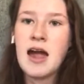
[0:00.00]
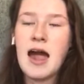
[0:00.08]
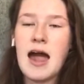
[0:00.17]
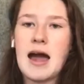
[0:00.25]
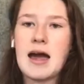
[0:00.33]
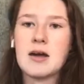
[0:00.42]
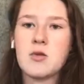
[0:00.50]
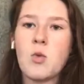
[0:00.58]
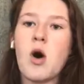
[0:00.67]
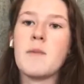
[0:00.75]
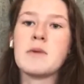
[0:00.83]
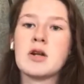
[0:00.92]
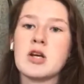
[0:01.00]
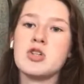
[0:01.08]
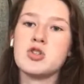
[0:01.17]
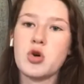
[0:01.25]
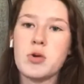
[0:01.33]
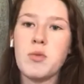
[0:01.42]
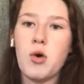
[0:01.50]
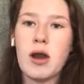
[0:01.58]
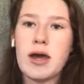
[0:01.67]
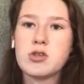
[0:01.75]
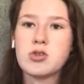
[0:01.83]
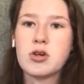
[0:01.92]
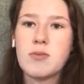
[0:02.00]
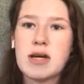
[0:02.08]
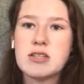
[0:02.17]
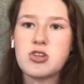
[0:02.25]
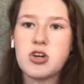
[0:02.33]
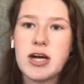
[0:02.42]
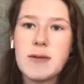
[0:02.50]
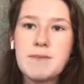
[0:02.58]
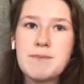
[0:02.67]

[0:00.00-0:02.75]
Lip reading: and what I'm going to enjoy more later on in my degree.